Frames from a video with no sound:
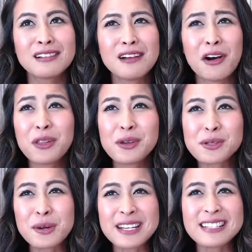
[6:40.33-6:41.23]
all those
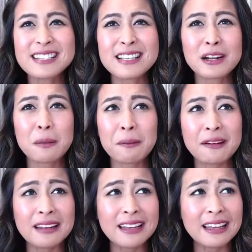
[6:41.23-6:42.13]
questions that are
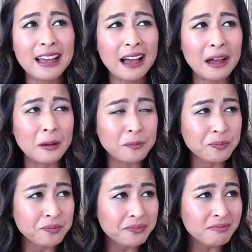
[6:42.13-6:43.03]
pretty
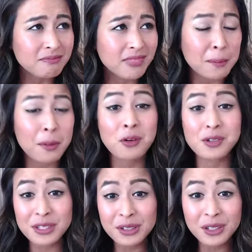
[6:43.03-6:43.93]

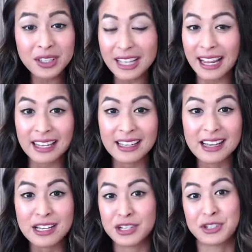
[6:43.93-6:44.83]
personal, like,
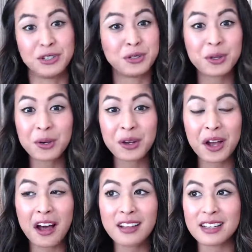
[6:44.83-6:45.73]
should you go to
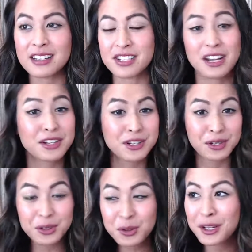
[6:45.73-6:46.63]
college? Should
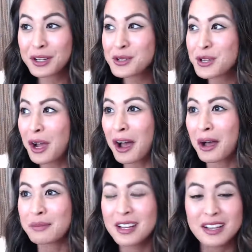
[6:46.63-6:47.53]
you quit your
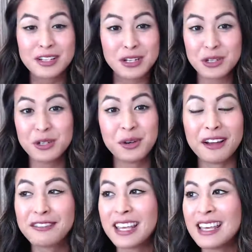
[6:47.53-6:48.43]
job? Should you
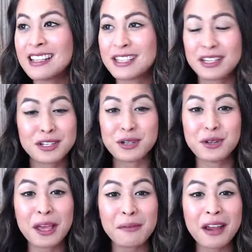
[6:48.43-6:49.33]
have kids? Should you
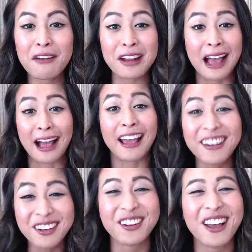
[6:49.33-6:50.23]
get married? I
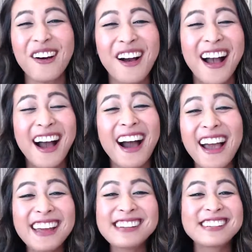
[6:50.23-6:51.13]
don't know.
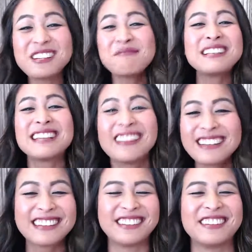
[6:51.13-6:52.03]
I shouldn't be
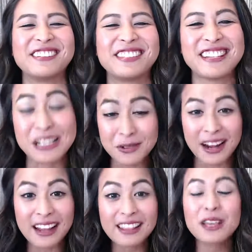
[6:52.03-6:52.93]
telling you those things,
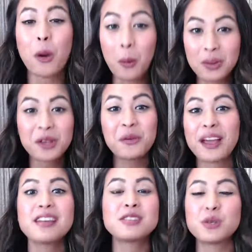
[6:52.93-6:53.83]
right? The only
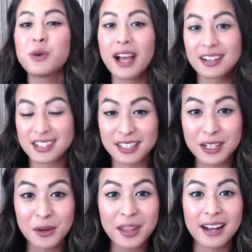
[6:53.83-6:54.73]
way to actually
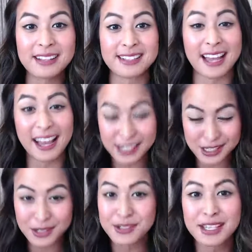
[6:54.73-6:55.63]
know that is to ask
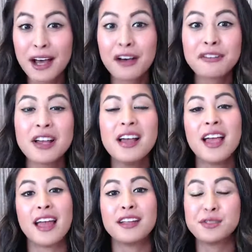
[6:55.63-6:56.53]
yourself
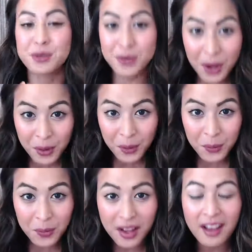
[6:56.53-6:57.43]
and to
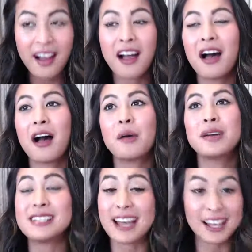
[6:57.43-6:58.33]
know
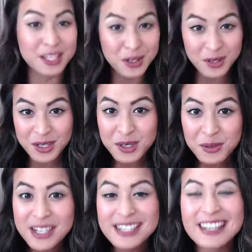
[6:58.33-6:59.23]
and to ask your
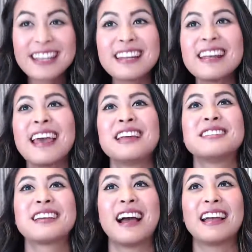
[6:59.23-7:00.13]
intuition and to
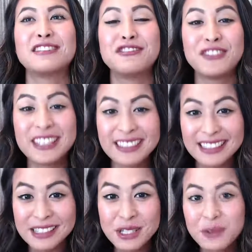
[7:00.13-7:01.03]
kind of feel into